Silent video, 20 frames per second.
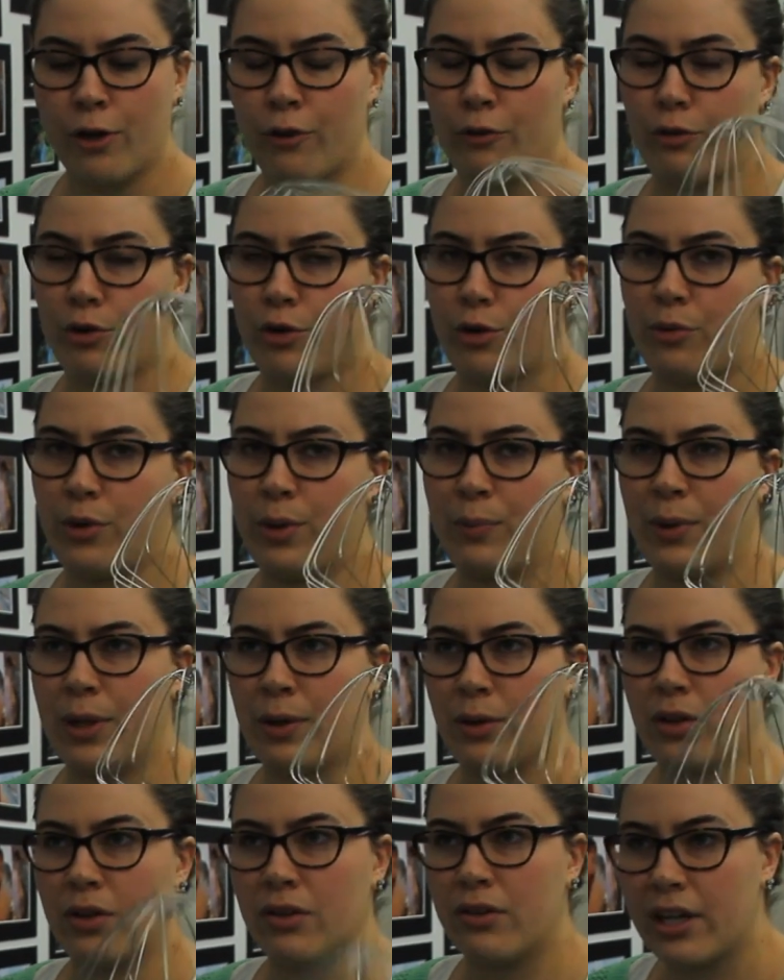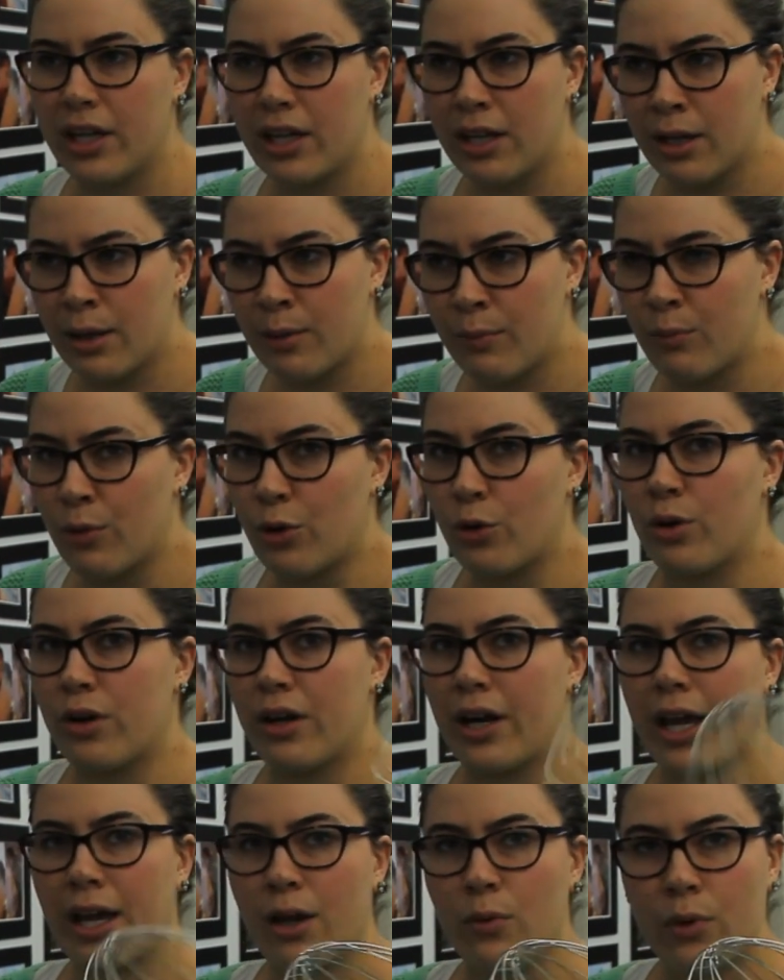for whipping cream
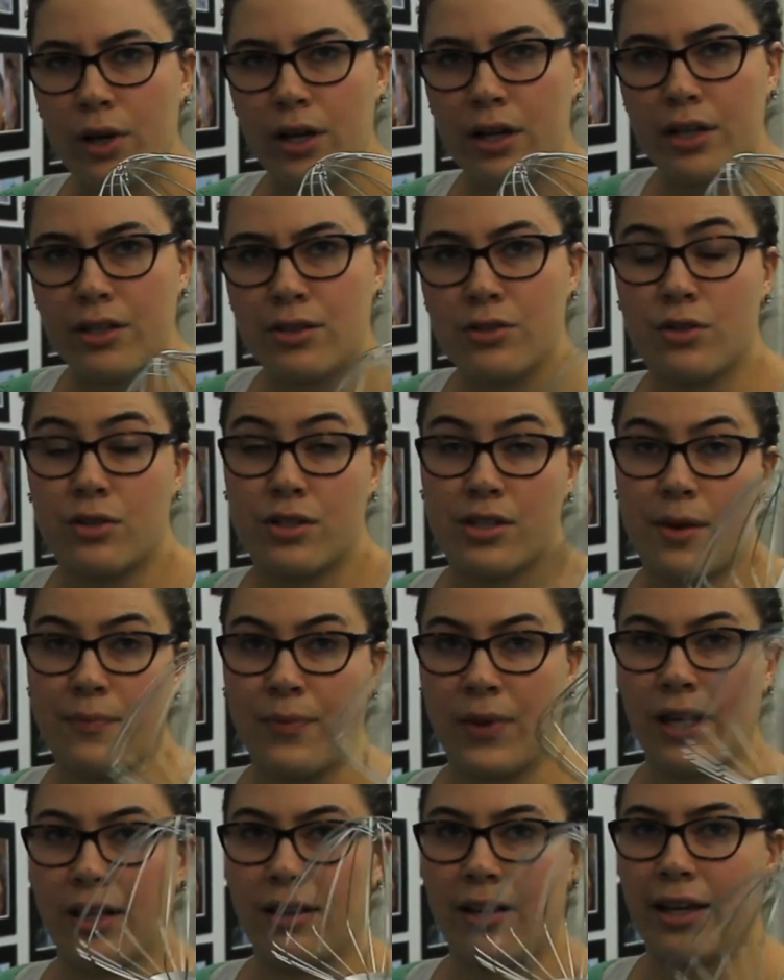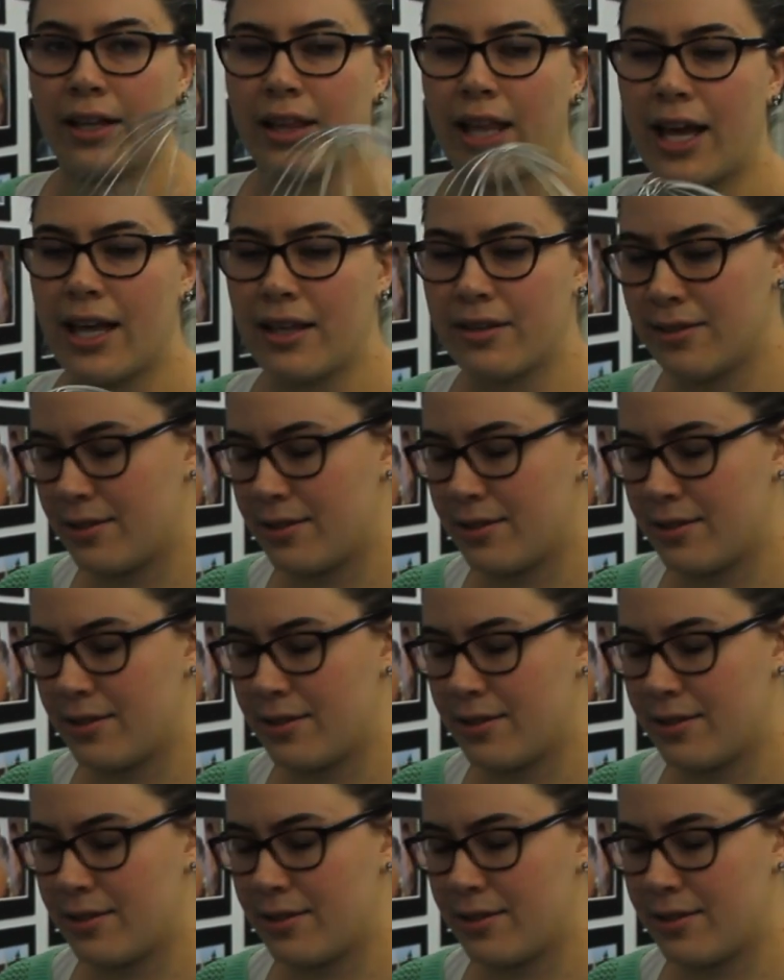or egg whites or something like that.